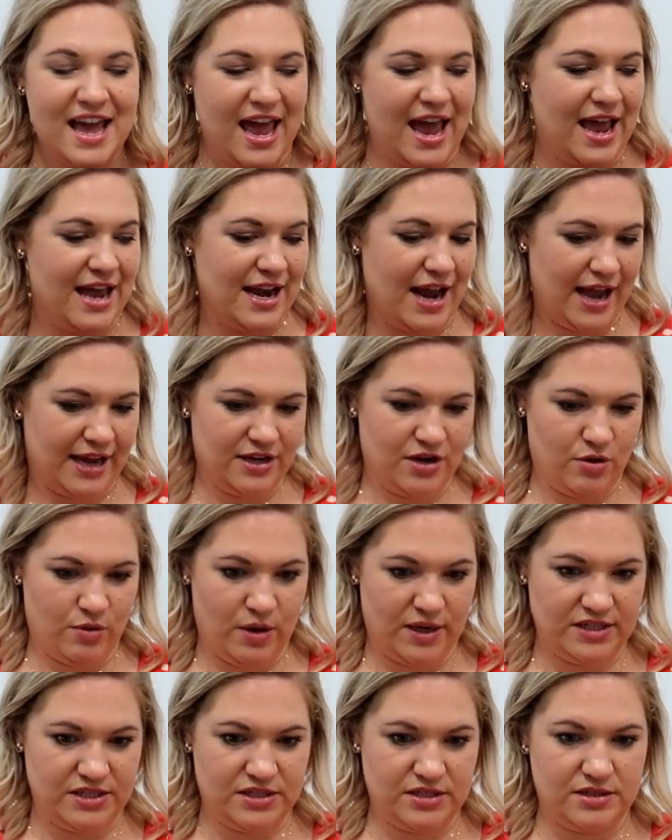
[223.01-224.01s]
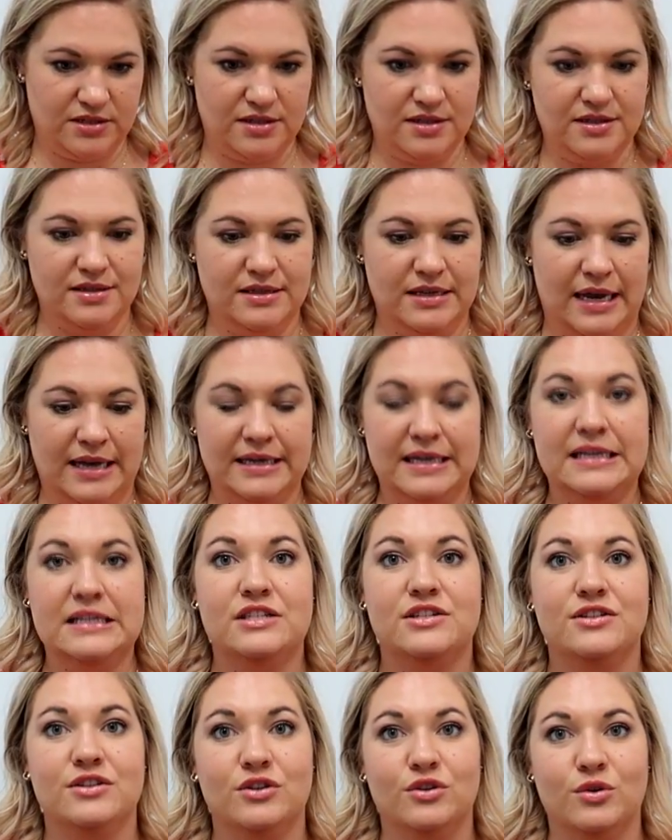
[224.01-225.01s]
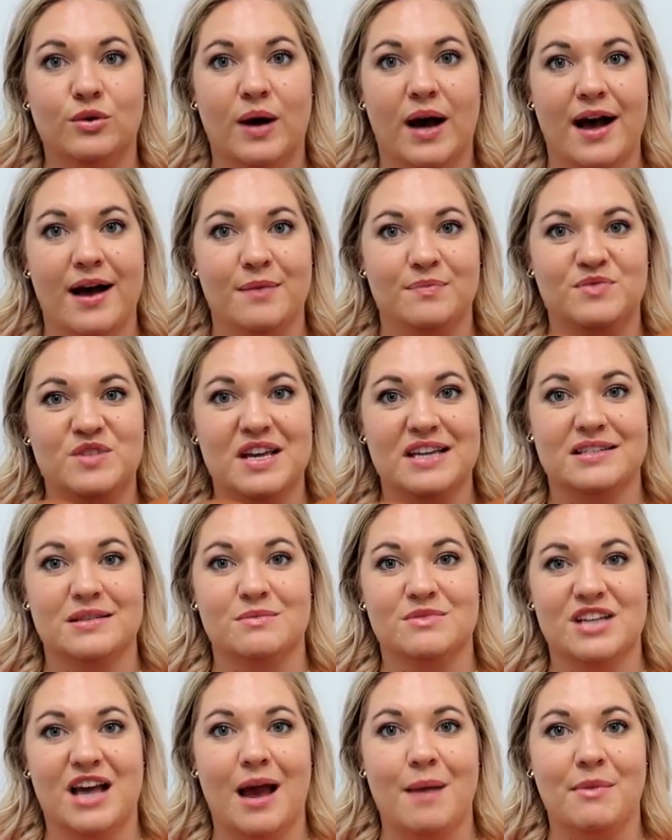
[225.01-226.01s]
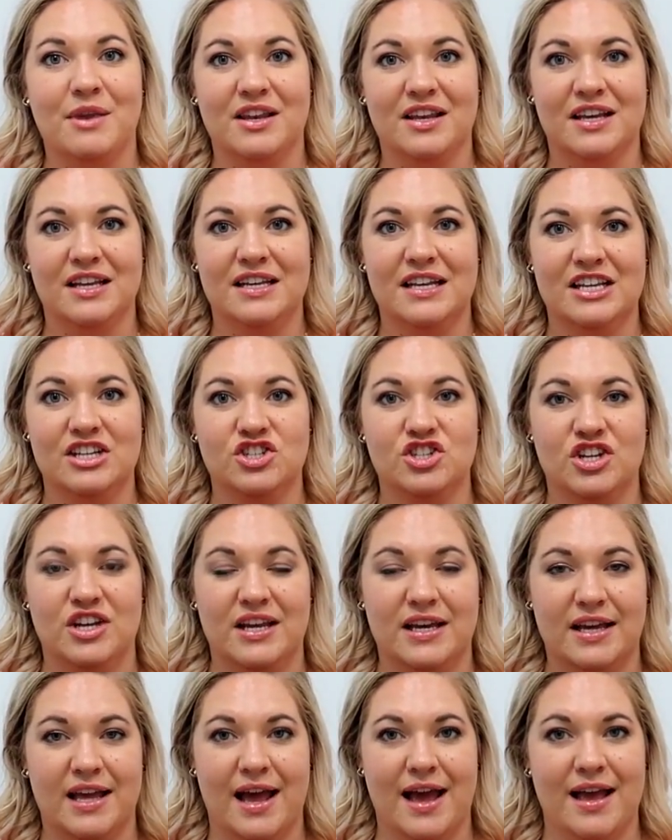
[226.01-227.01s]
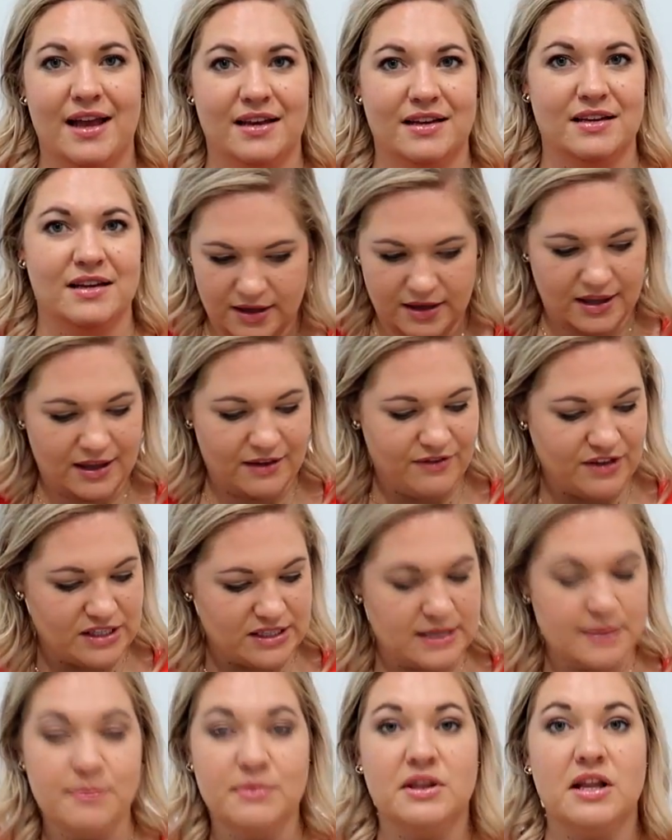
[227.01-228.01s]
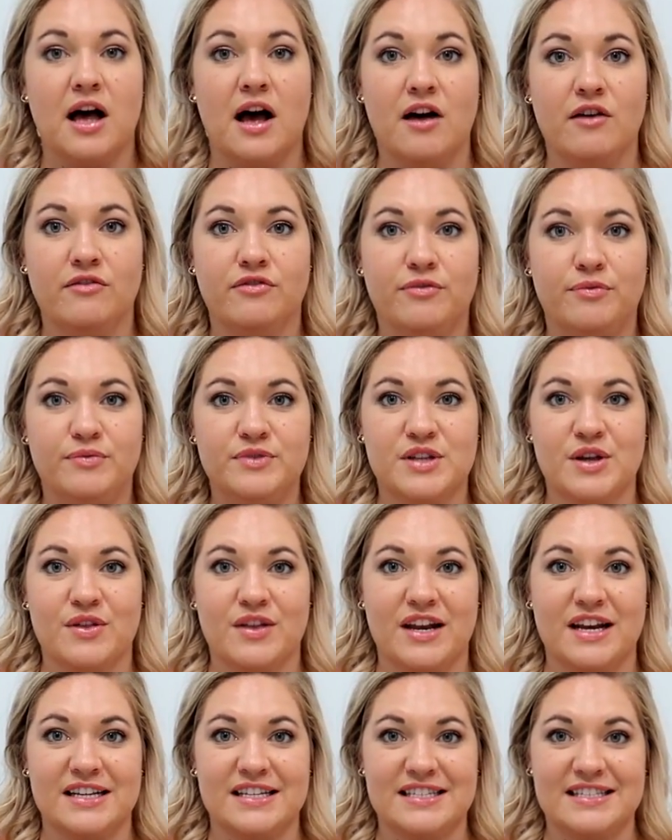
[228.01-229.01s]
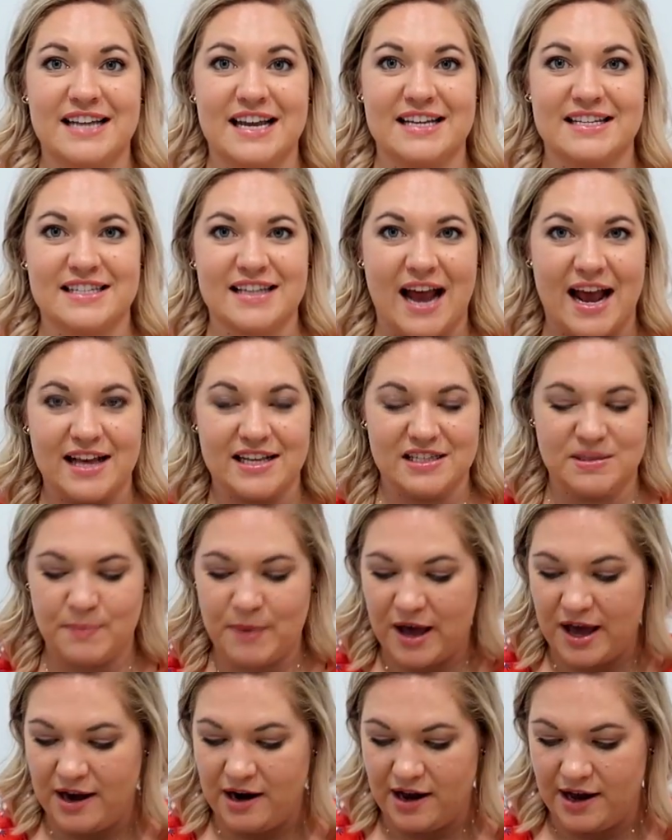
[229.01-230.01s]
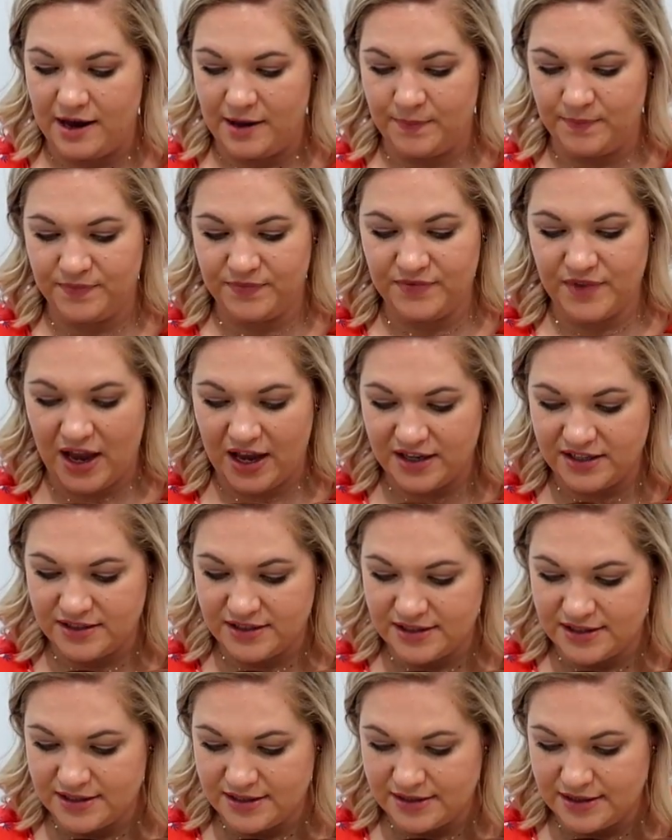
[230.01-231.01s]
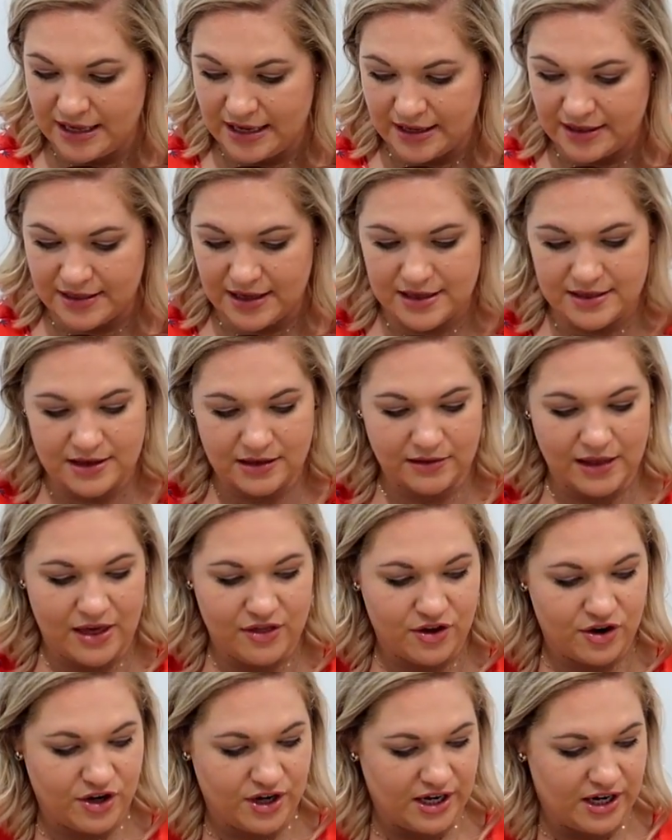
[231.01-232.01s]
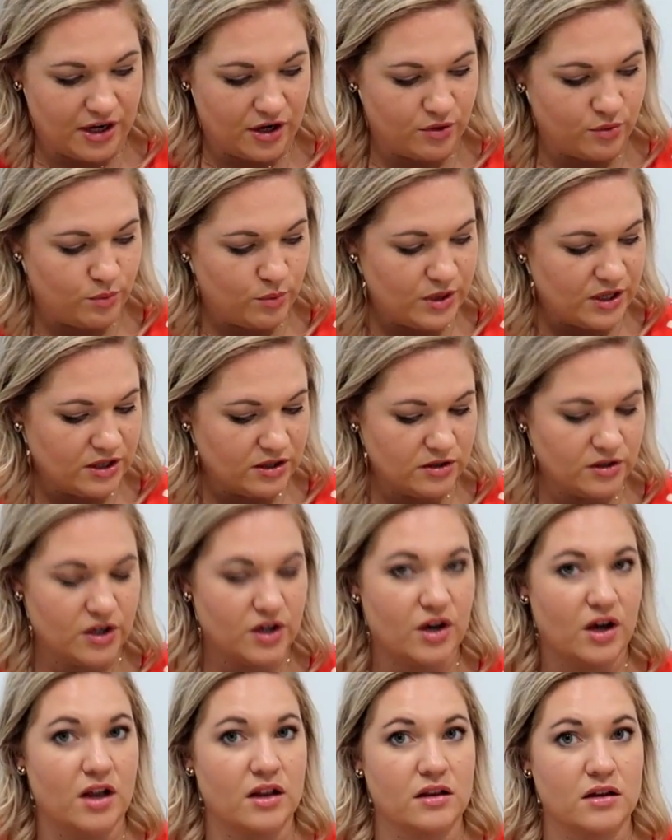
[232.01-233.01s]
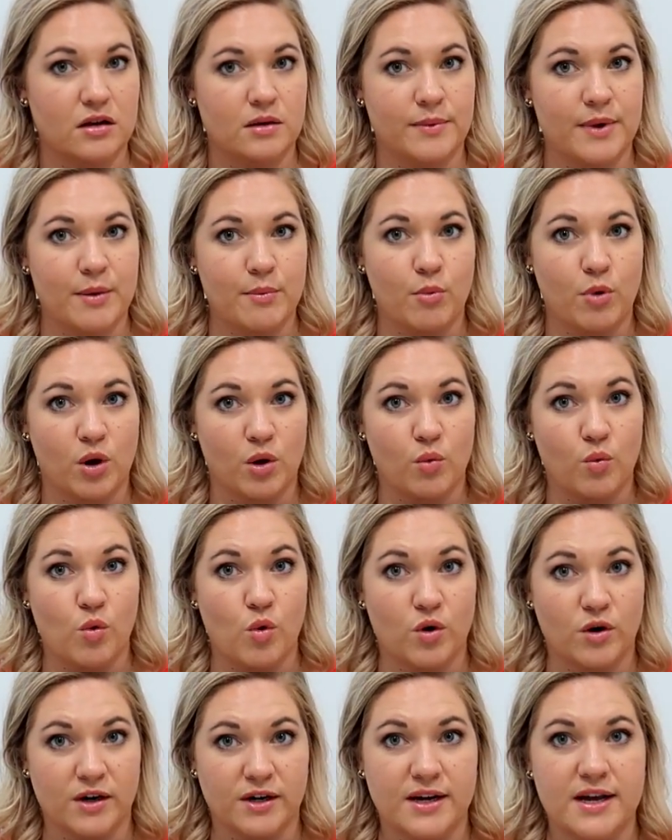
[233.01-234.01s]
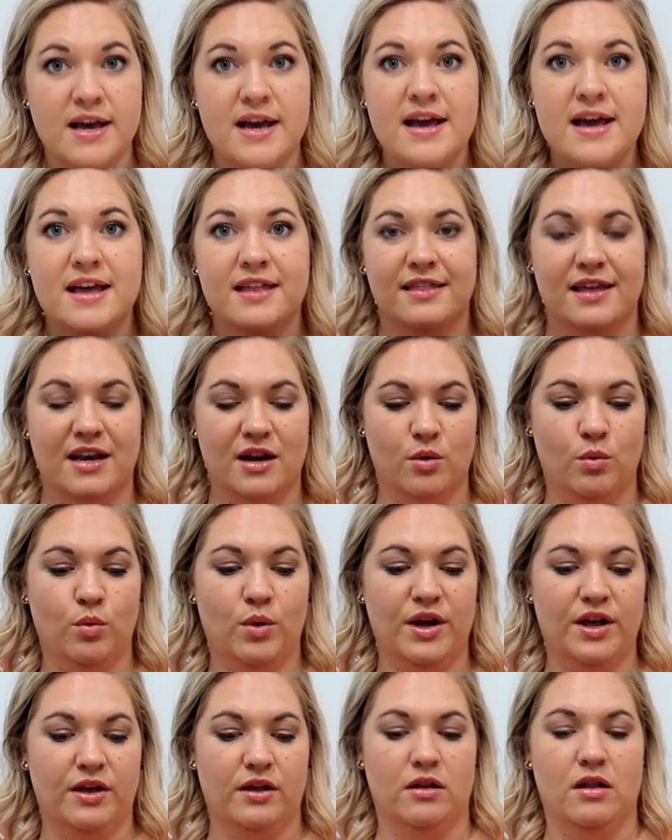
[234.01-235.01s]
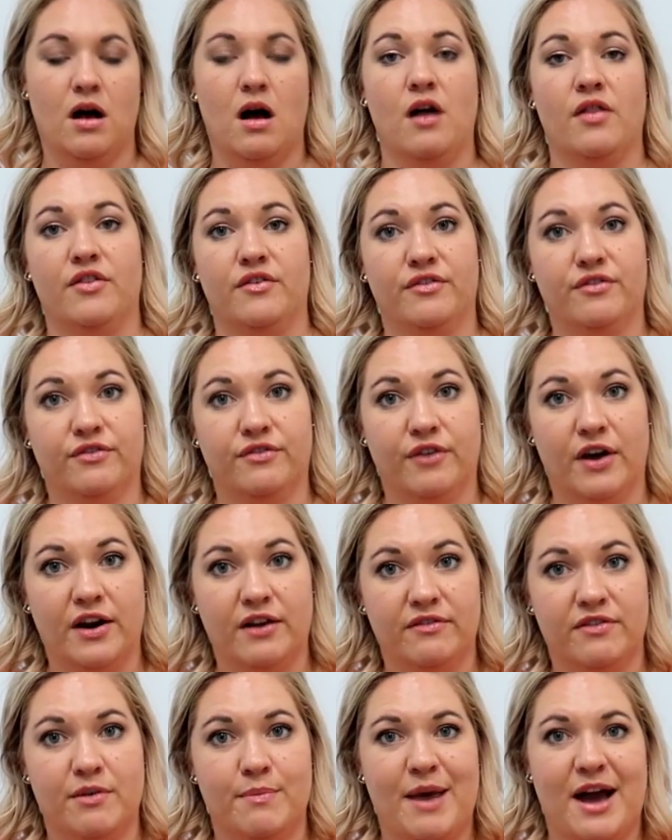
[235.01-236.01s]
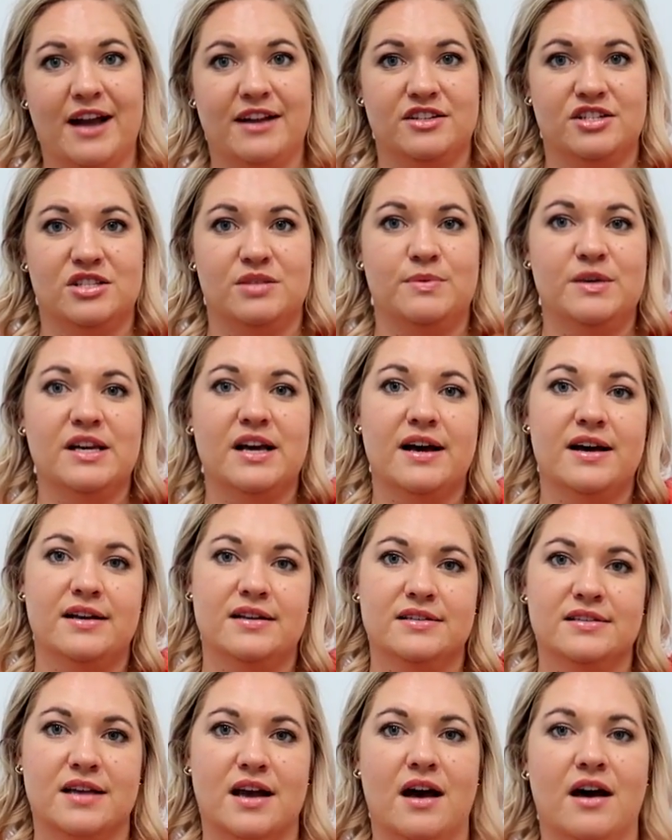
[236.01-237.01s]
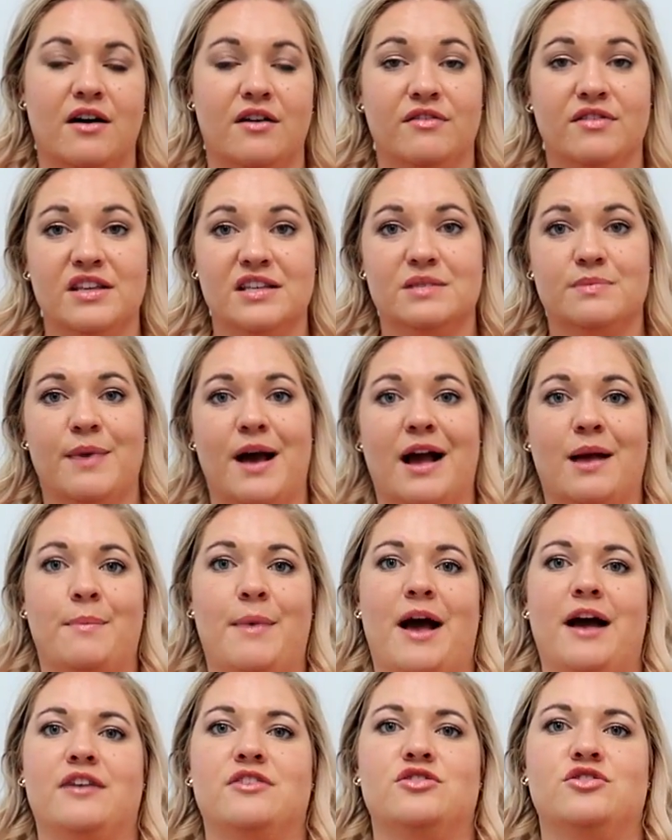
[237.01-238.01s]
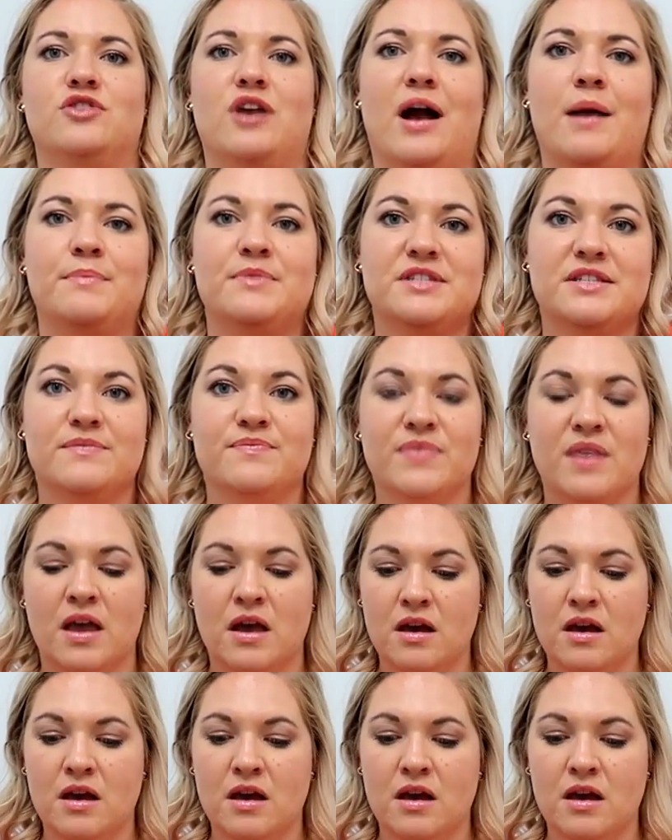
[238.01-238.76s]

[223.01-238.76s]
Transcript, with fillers: And I know I, I need to um, take some time and condition it and give it some love so that it stays nice. But um, I think that the leather here will look a little bit more worn than it will on the front of the bag just because of these backpack straps.